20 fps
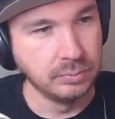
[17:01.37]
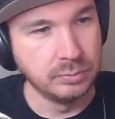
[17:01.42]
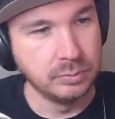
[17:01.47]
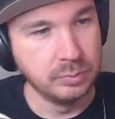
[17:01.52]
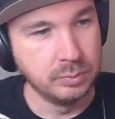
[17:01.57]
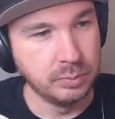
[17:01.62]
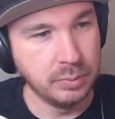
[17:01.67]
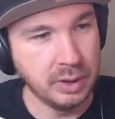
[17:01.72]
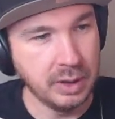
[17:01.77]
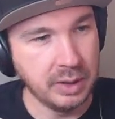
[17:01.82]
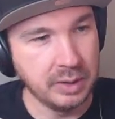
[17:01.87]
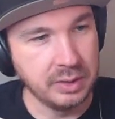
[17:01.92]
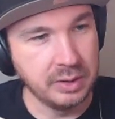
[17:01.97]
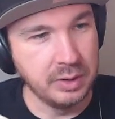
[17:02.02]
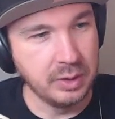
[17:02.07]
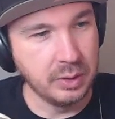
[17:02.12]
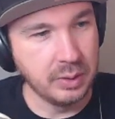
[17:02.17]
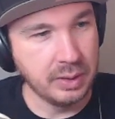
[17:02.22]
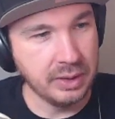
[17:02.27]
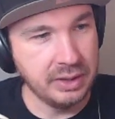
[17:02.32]
But, you
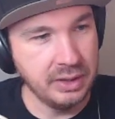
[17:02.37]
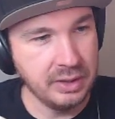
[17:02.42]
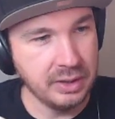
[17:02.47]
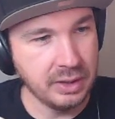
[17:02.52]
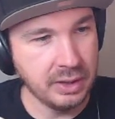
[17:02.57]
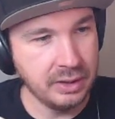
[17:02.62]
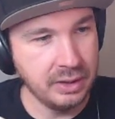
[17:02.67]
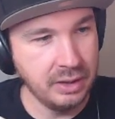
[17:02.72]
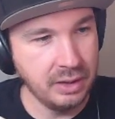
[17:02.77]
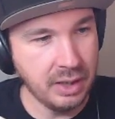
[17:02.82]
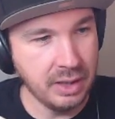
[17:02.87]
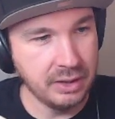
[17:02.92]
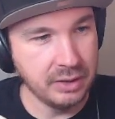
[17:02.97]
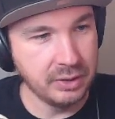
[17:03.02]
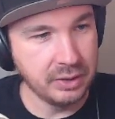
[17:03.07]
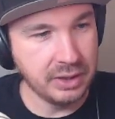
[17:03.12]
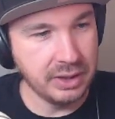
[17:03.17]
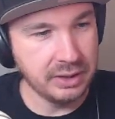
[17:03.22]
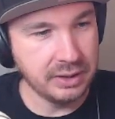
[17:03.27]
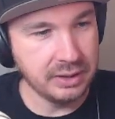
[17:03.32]
know, I can kind
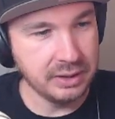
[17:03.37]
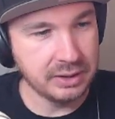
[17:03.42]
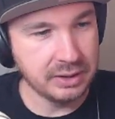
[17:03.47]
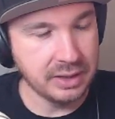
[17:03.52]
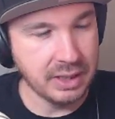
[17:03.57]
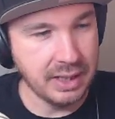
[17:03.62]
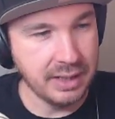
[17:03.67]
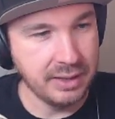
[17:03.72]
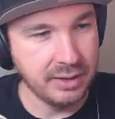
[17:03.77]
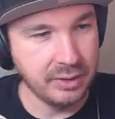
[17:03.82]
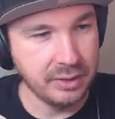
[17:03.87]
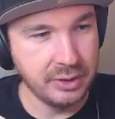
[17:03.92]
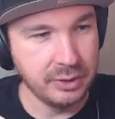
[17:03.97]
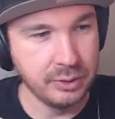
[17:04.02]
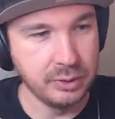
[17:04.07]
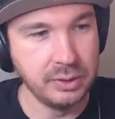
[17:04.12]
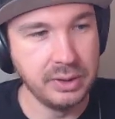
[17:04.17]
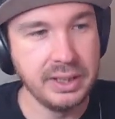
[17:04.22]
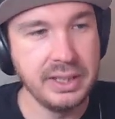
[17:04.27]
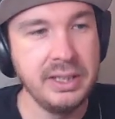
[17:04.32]
of get this guy out here
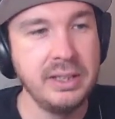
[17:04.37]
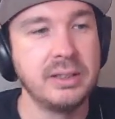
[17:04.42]
late.